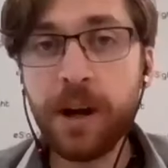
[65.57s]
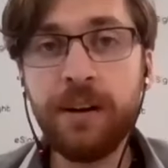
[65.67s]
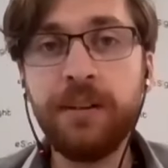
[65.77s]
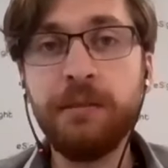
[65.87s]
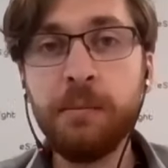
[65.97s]

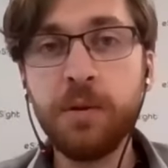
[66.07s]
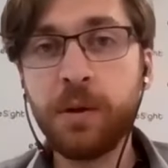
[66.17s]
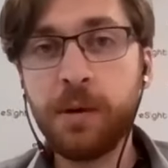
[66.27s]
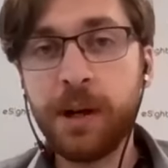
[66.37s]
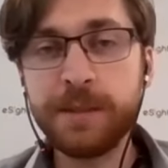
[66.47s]
well. I'm
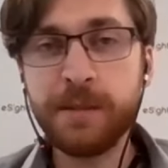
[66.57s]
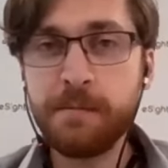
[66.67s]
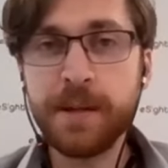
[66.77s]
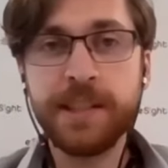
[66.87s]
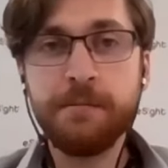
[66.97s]
doing well. It's been
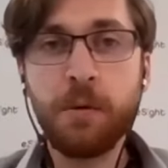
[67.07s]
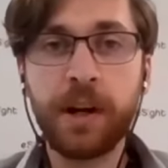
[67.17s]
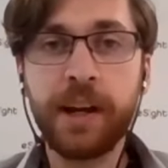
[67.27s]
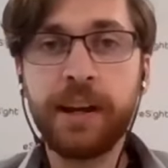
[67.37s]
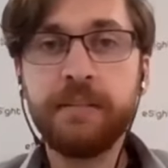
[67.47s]
a busy
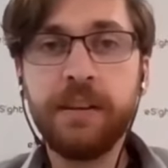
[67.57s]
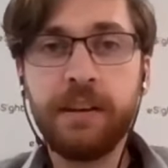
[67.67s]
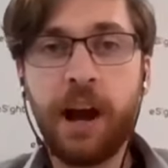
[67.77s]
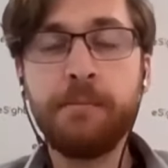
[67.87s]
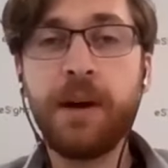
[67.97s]

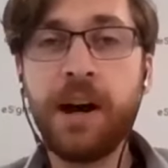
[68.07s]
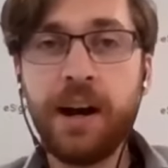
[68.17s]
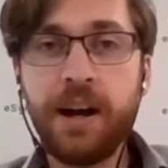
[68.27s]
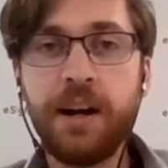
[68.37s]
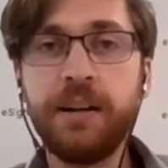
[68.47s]
morning.
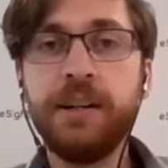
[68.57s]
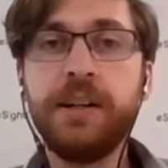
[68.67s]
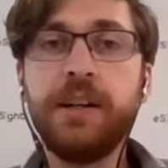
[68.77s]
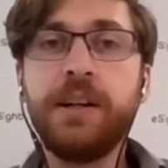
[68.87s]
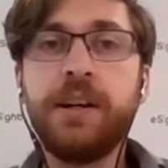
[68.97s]
I'm
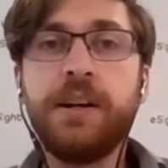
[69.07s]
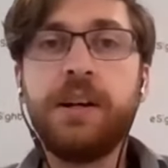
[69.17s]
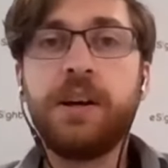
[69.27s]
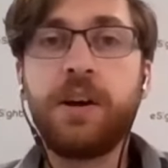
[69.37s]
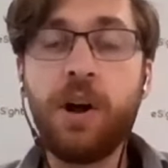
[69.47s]

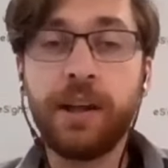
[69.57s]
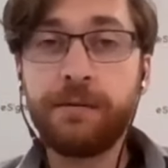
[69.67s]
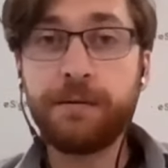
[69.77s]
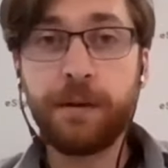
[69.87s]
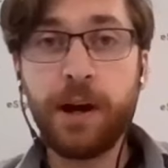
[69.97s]

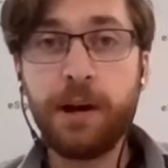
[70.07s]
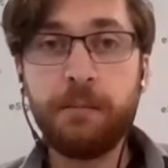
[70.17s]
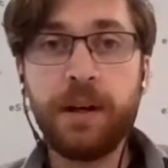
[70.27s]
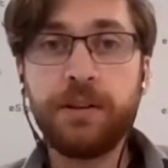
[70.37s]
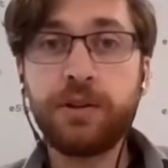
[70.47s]
calling
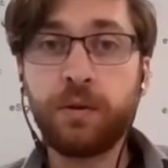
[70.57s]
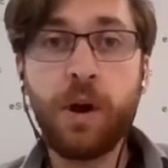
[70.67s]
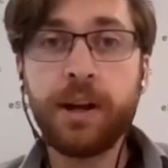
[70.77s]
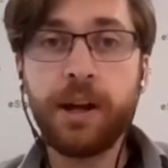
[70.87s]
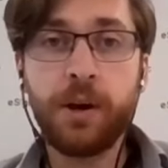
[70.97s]
from
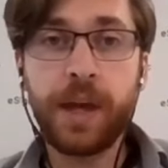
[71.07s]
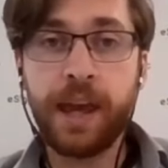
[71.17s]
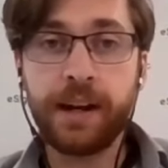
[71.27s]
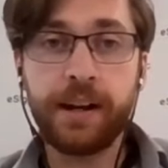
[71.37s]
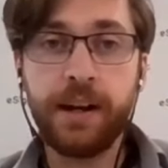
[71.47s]
Toronto,
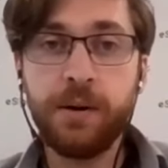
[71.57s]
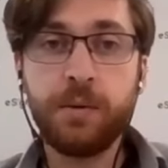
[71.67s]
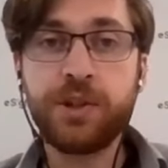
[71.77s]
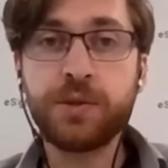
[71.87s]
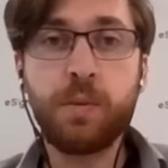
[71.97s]
Canada,
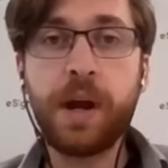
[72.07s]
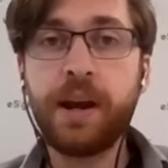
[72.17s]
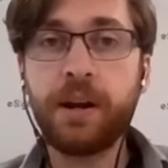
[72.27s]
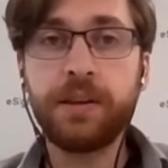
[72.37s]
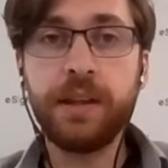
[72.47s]
which is
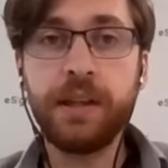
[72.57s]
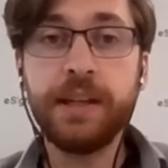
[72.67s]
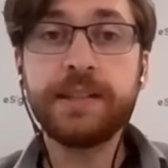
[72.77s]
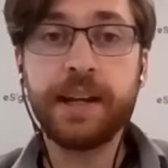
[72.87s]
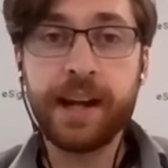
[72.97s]
where the
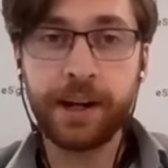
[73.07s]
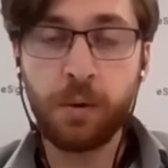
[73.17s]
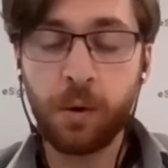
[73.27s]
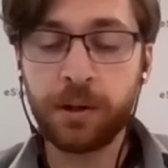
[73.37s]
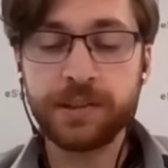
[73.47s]
Esight
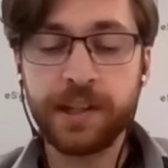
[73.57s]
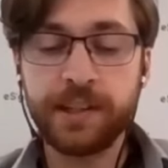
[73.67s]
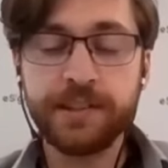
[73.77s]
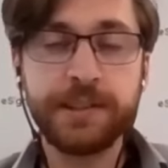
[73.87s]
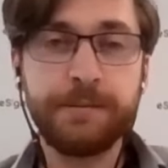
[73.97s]
headquarters
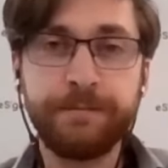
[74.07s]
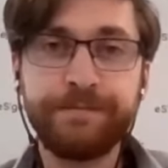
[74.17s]
is.